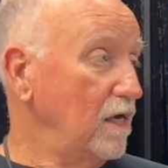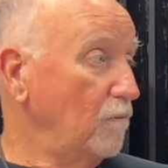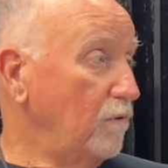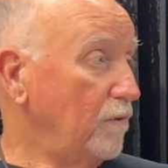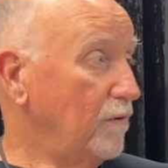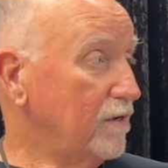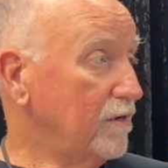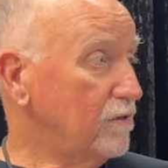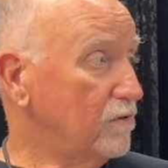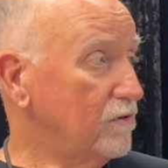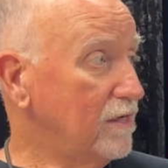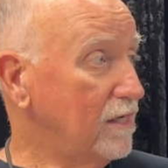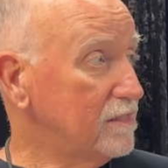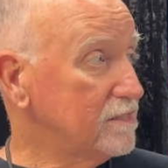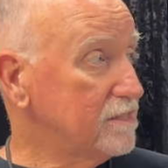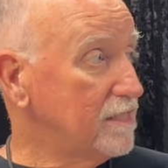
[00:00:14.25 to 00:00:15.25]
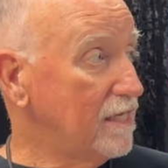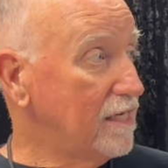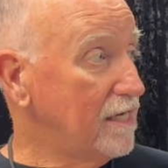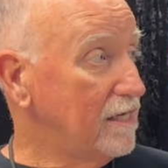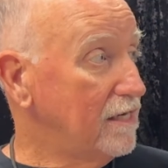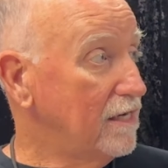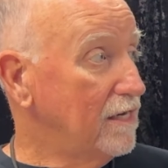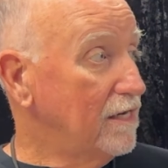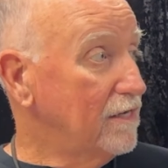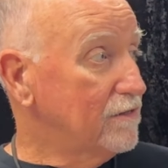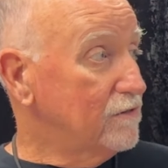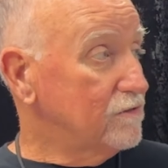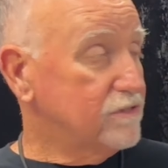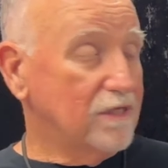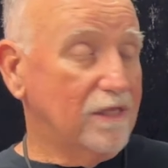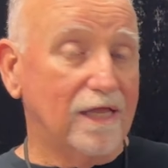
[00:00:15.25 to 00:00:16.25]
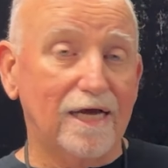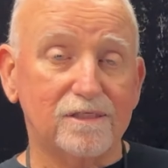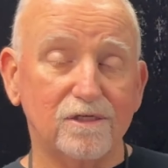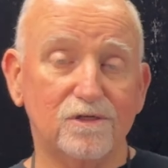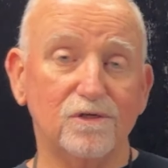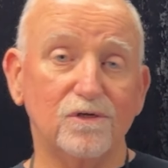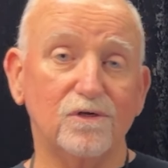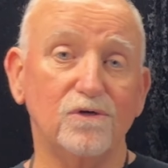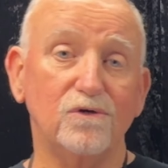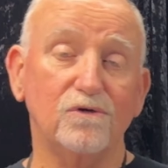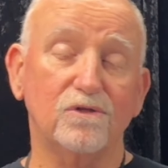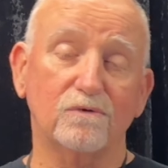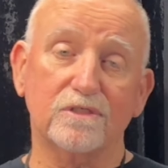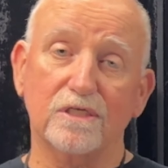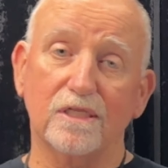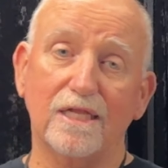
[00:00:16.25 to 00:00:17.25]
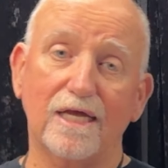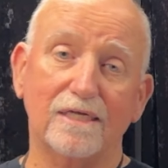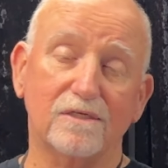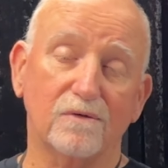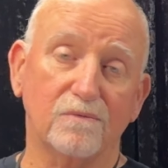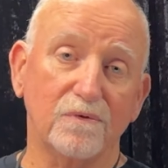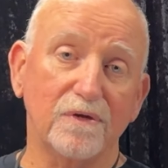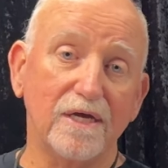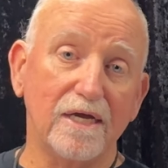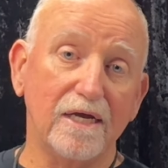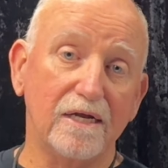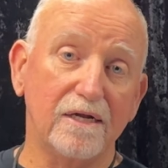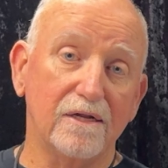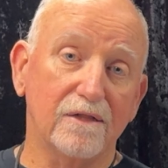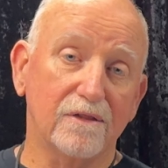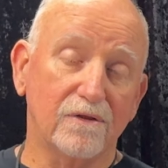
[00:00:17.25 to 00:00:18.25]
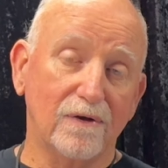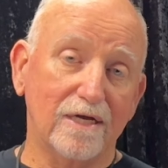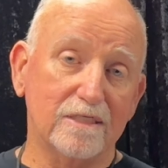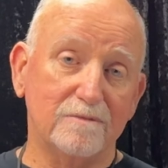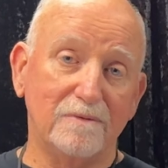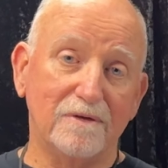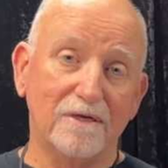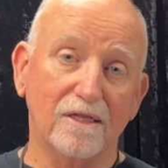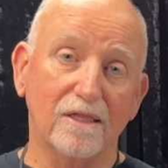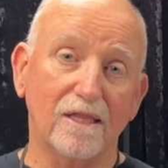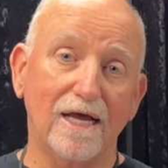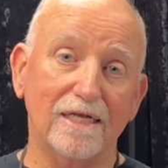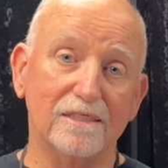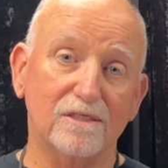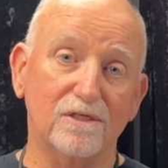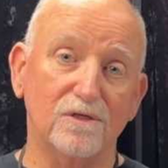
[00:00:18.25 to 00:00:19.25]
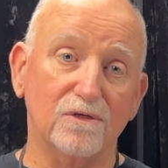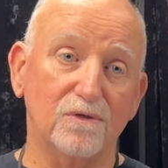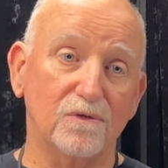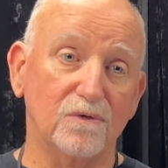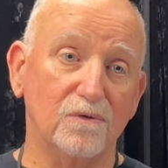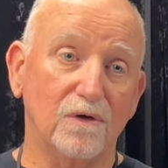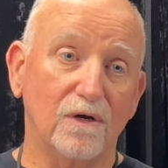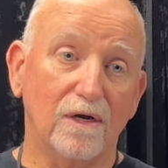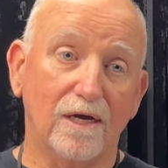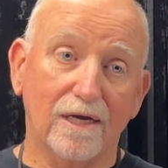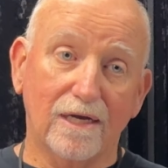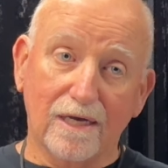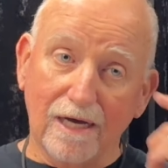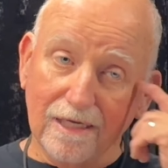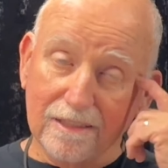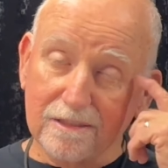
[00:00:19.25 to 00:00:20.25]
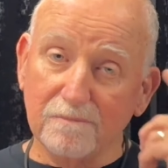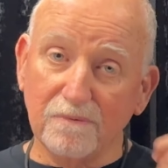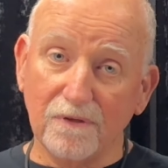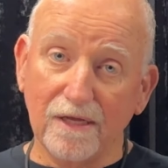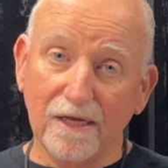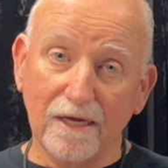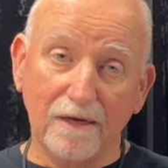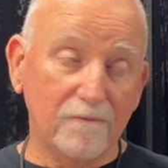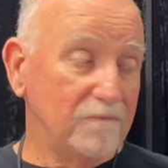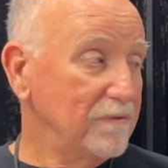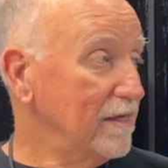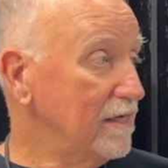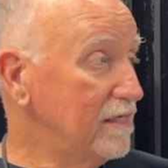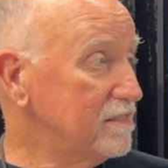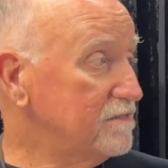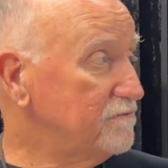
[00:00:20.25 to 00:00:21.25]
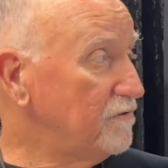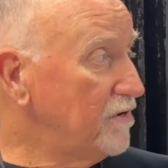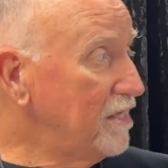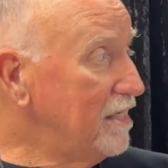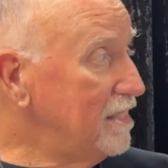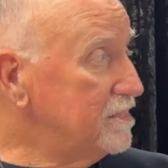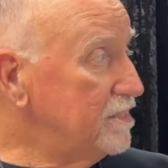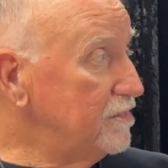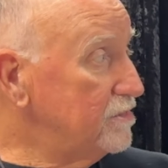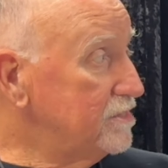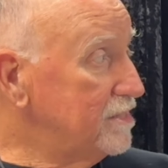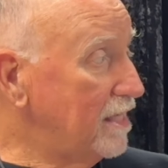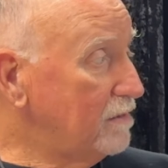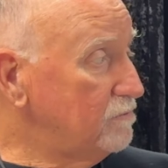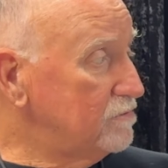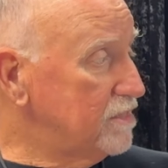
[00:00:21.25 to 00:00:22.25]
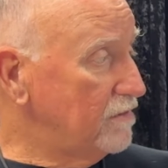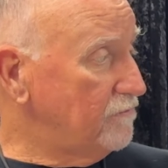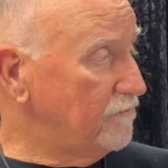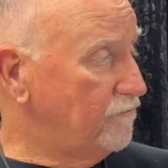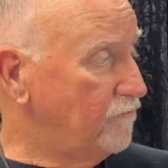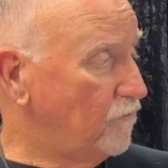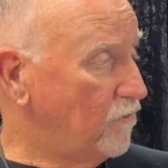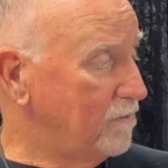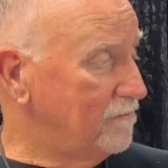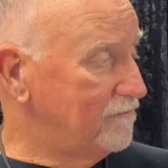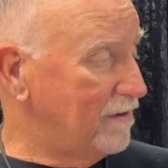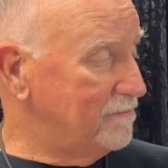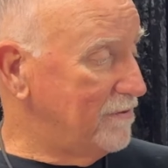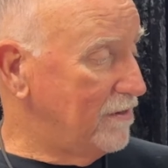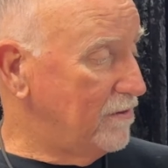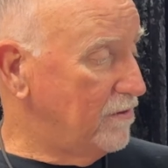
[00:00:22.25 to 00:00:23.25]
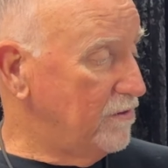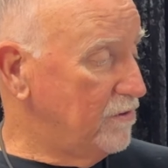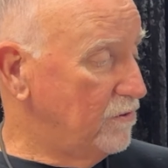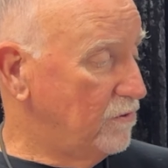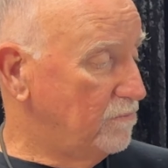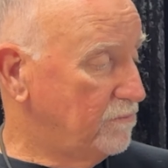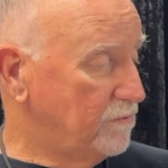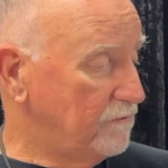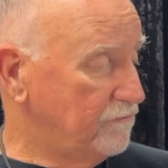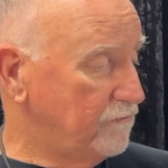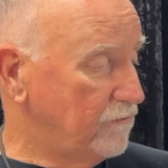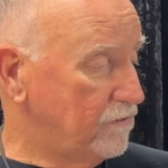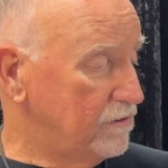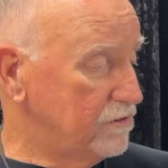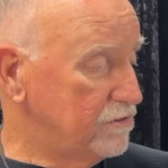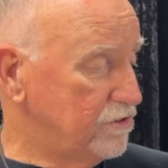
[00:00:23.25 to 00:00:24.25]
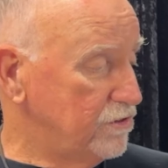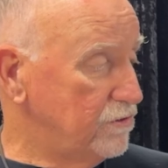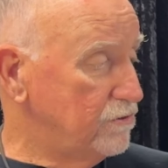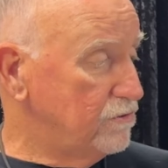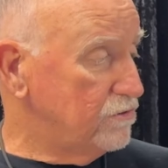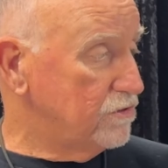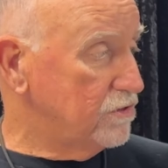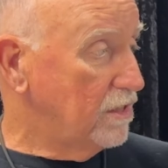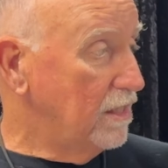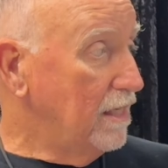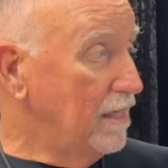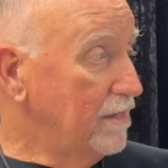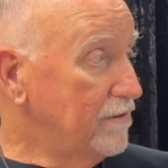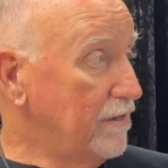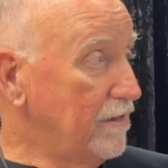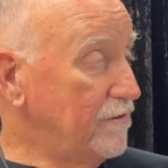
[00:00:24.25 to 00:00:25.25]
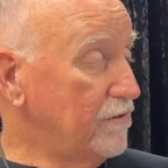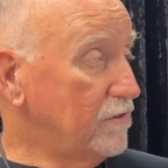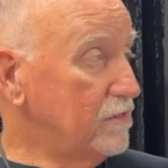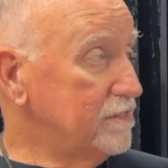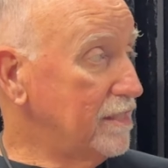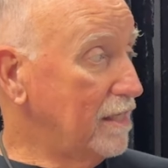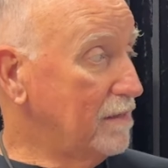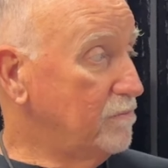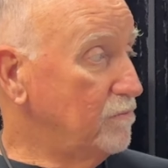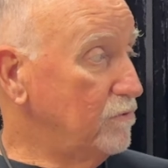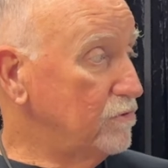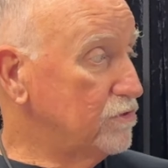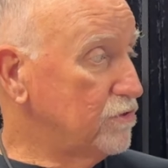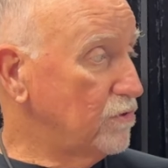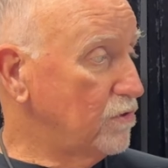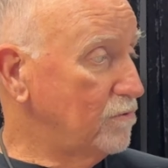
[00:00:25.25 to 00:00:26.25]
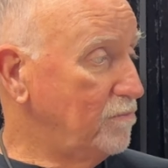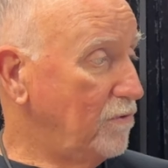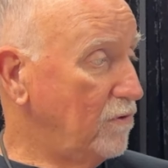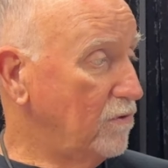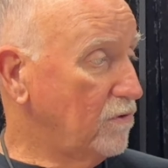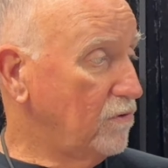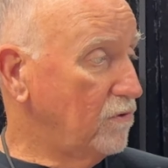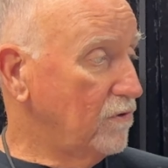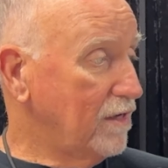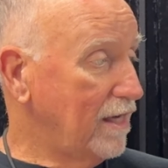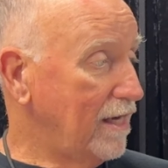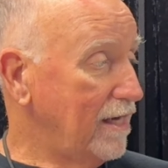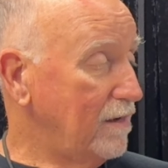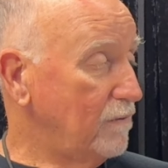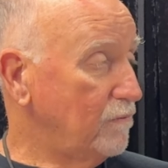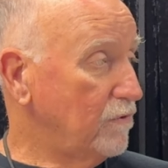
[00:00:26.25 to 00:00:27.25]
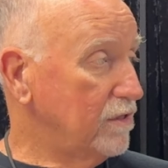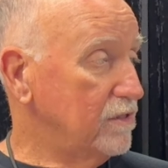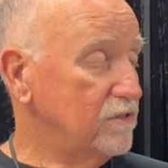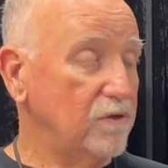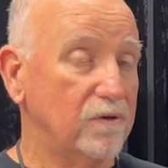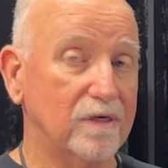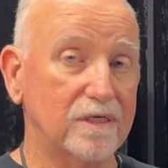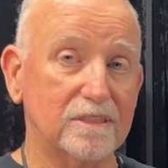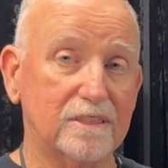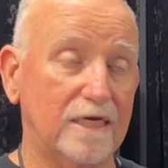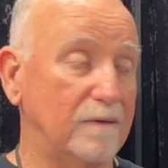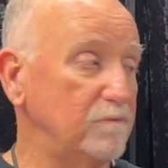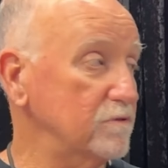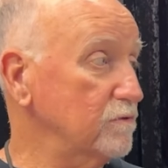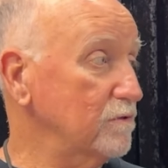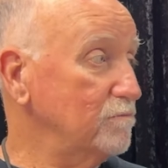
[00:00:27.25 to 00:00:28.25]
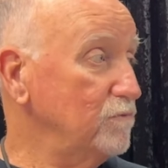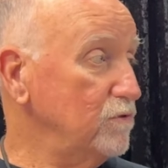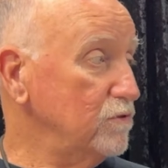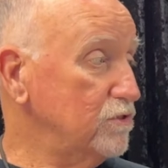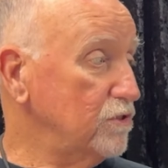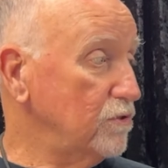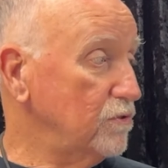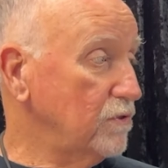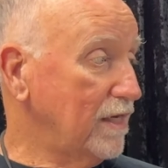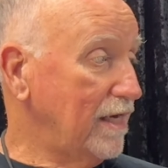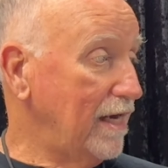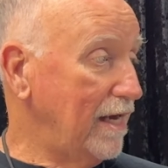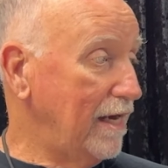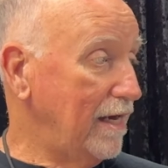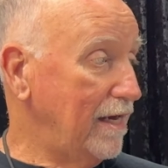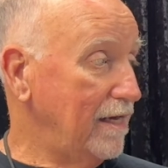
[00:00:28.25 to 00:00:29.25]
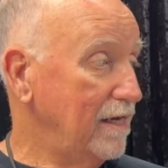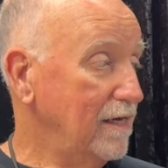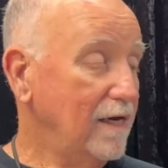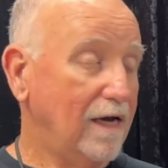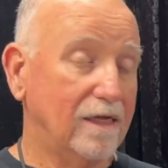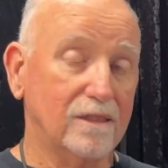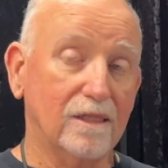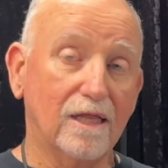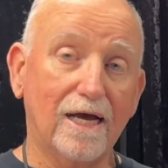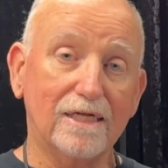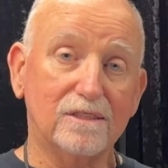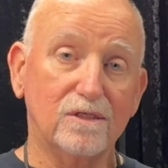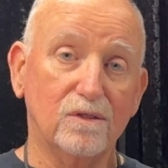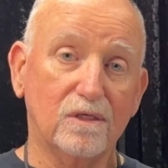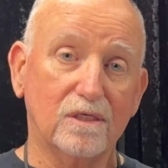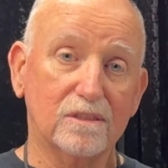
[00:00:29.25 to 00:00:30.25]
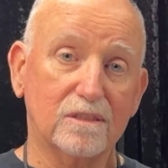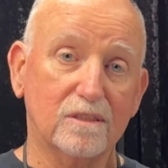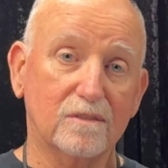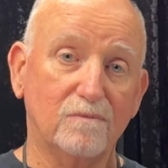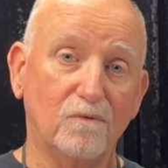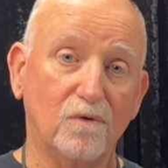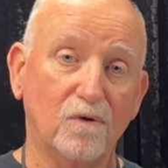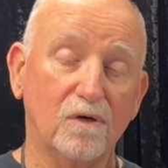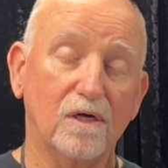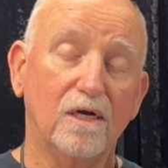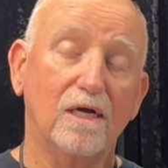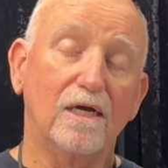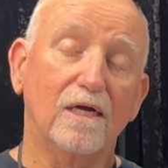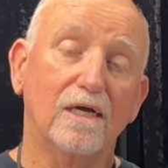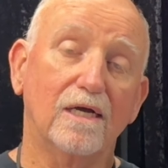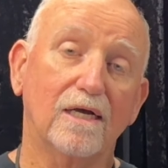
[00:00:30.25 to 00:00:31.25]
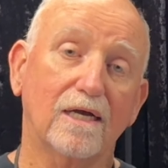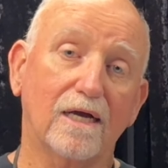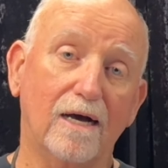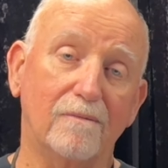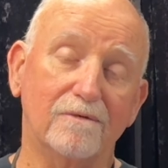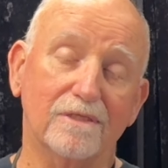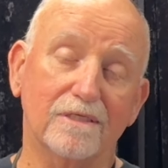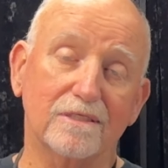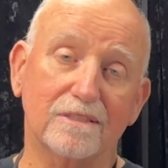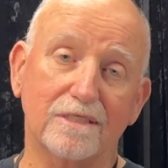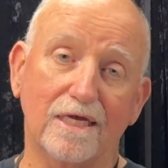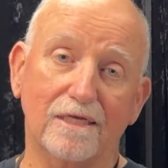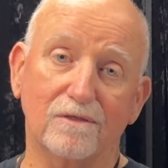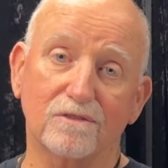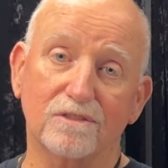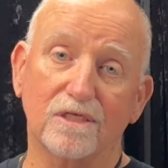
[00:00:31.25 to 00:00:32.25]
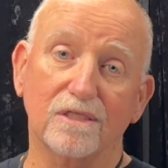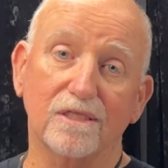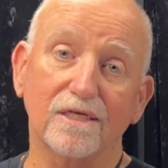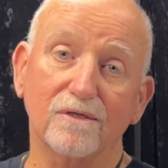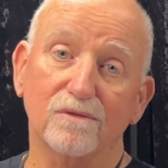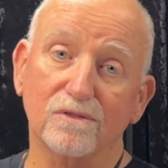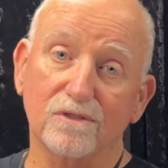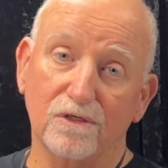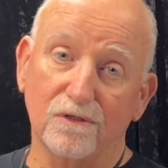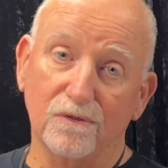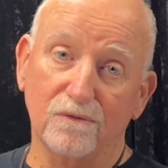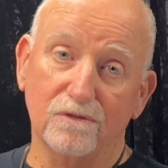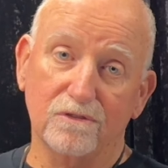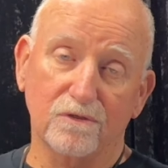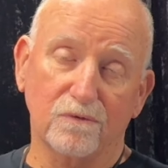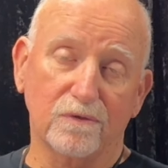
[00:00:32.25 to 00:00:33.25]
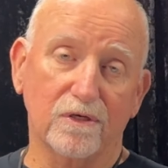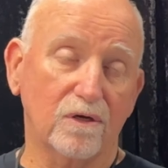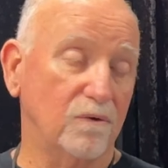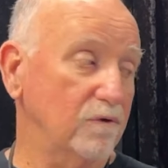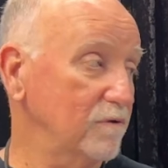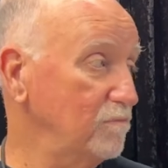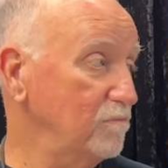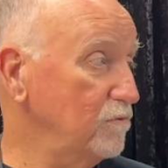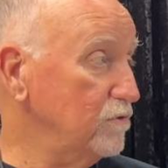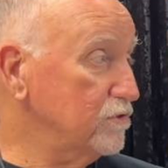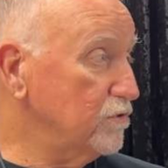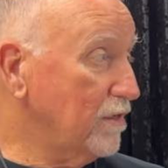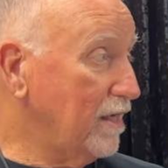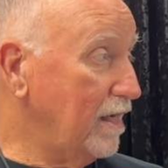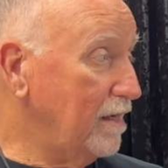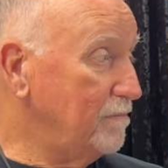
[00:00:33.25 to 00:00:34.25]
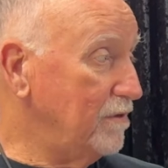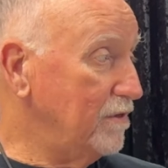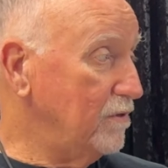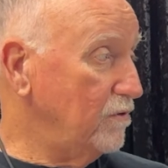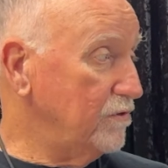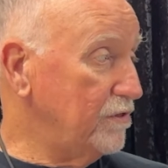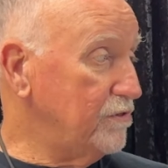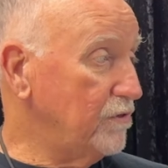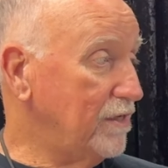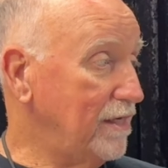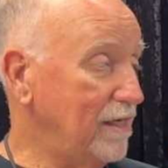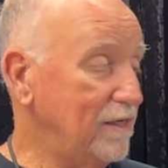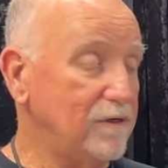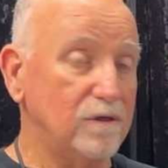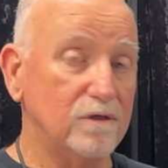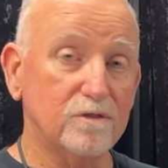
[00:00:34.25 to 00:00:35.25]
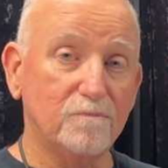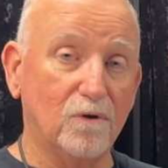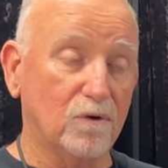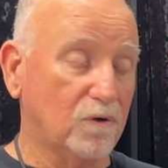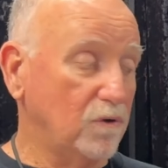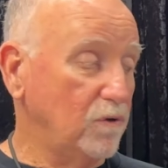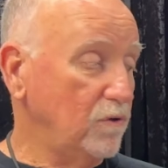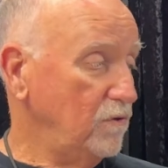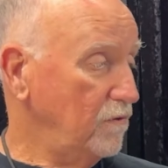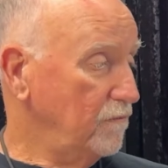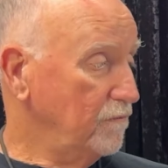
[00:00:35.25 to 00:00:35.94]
We want to learn how to say there's a lot to do, there was a lot to read, there has been a lot to contemplate. It's very easy. You take whichever form of haber you prefer to choose. Then you're going to take mucho or poco que. We're going to do our examples with mucho que, a lot to, because it's more common than saying there's a little to. So we're going to go with mucho que, but know that you can use poco.